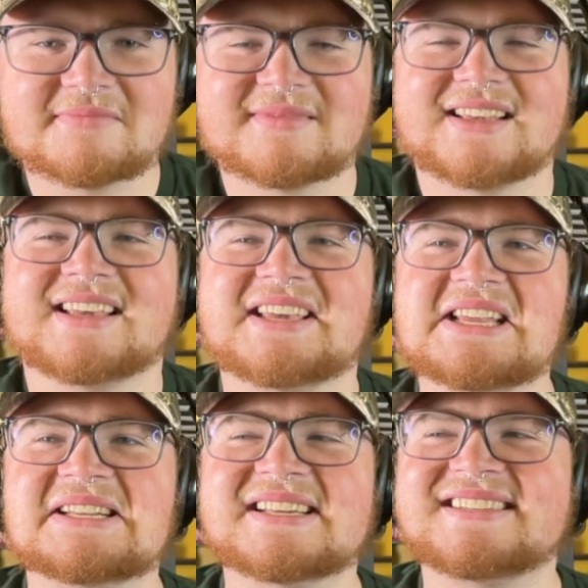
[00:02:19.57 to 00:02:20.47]
He
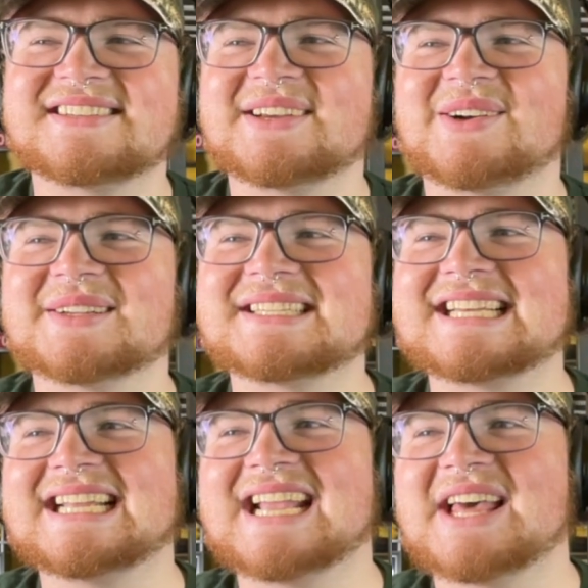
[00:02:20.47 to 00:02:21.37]
knits it all
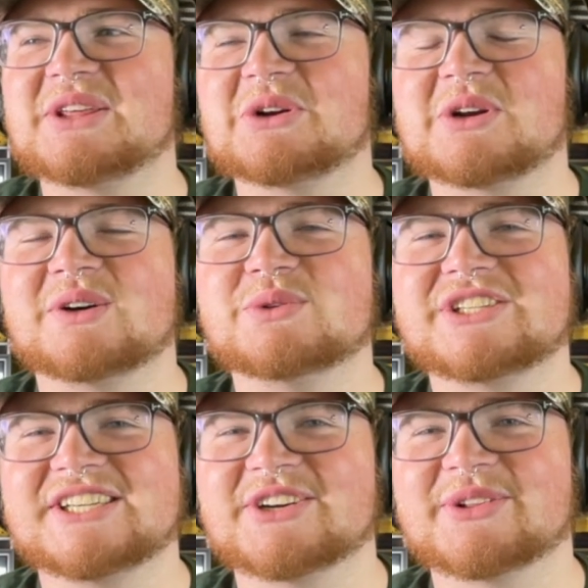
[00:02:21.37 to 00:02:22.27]
together,
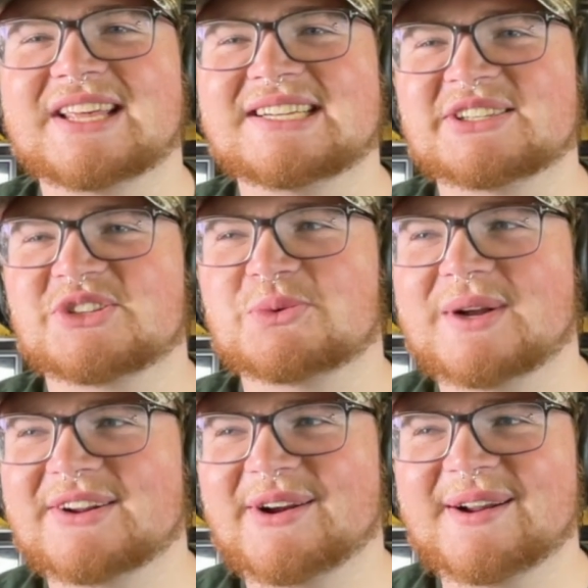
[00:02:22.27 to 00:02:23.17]
cozier than a
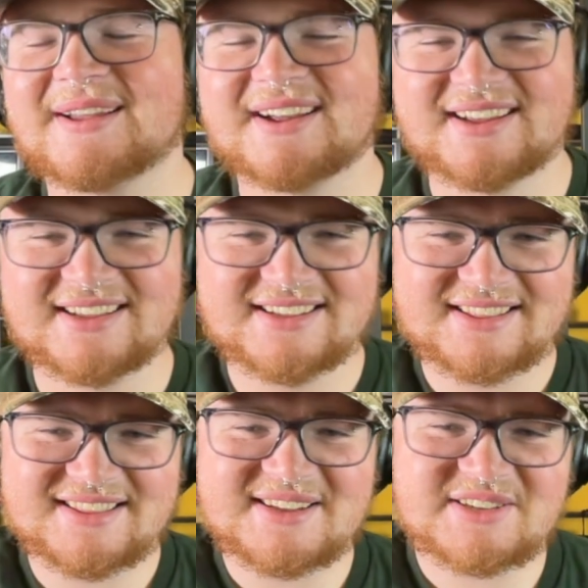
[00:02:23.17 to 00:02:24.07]
sweater.
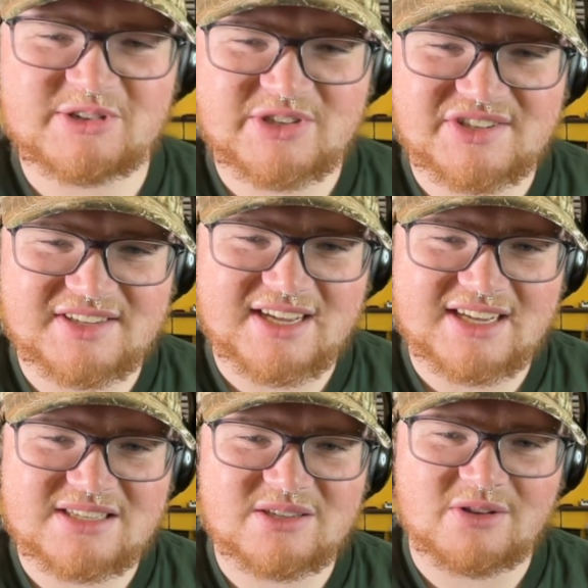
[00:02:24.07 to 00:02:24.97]
These are just
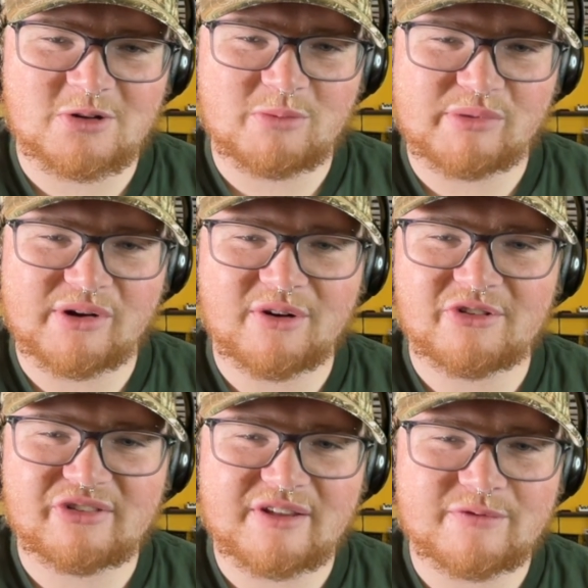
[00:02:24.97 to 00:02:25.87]
like subtle
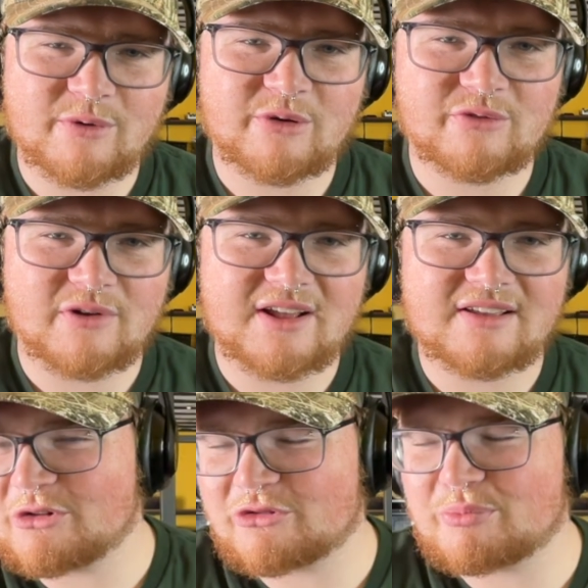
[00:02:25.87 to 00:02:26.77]
bars that Forrest
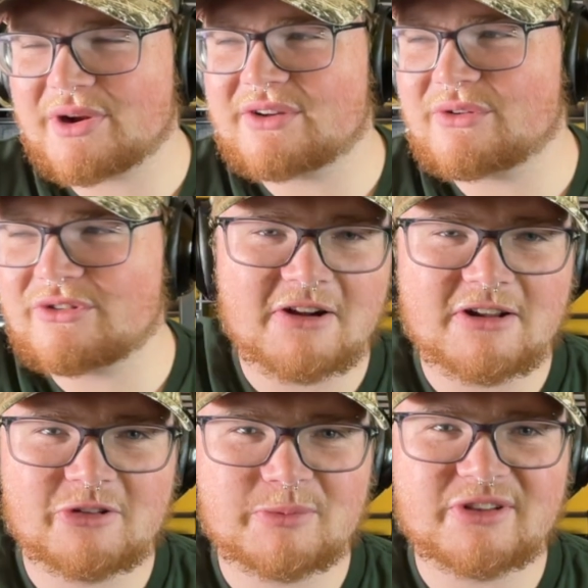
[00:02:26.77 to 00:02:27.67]
Frank sprinkles in
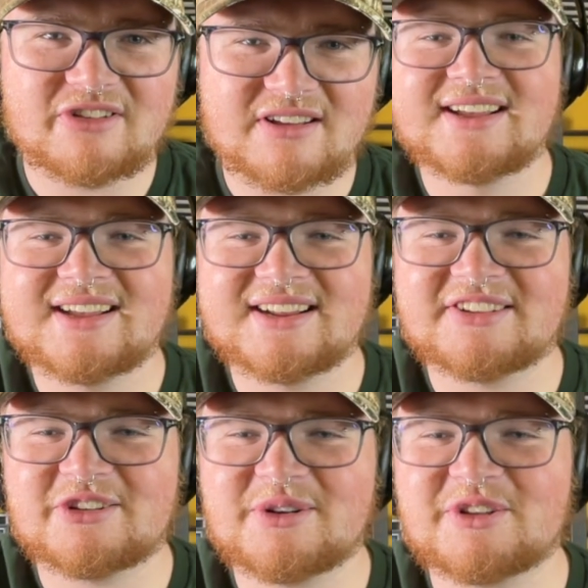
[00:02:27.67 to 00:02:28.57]
his music, and
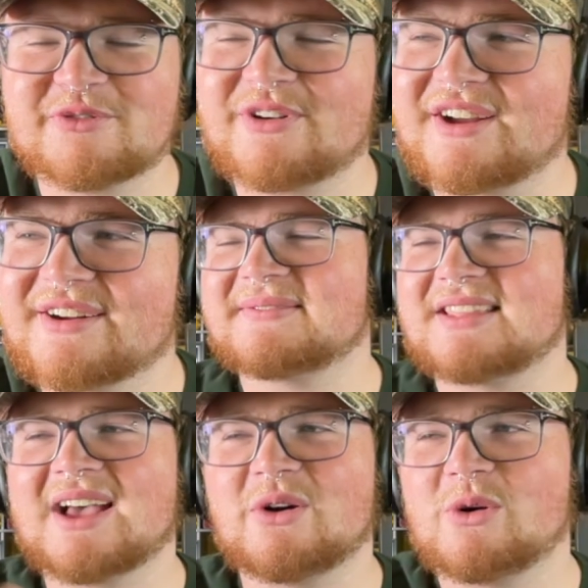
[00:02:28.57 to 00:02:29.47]
it's always fire.
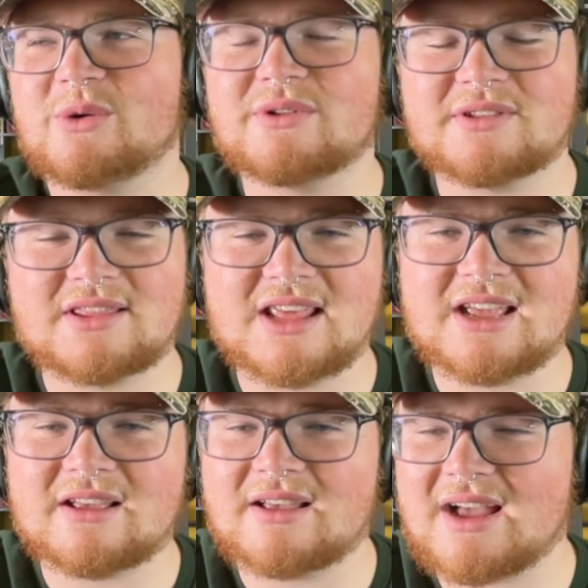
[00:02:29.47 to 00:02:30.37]
That whole
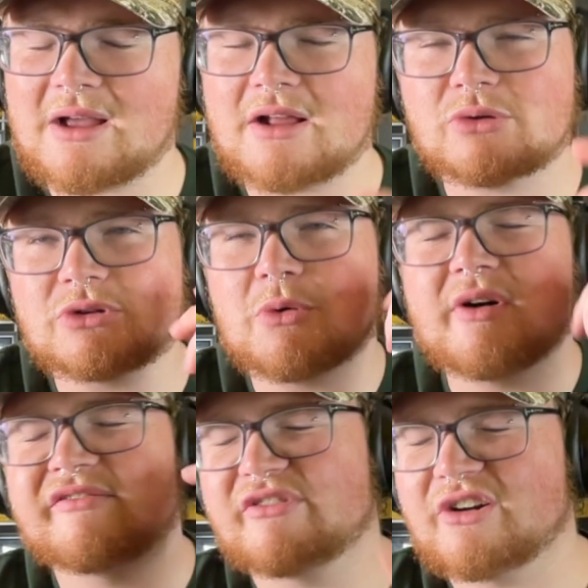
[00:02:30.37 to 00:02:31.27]
thing, I don't know
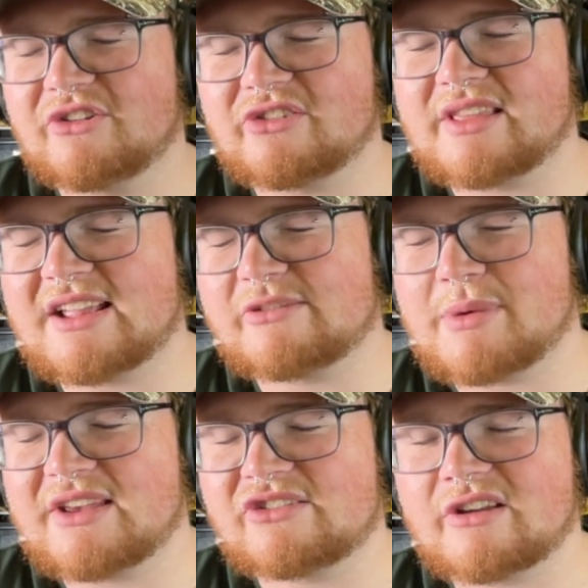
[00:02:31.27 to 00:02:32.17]
what verse that's
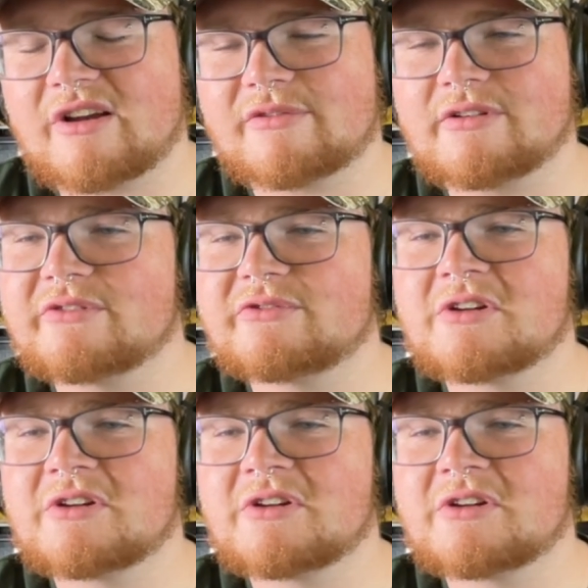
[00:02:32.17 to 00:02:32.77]
based off of,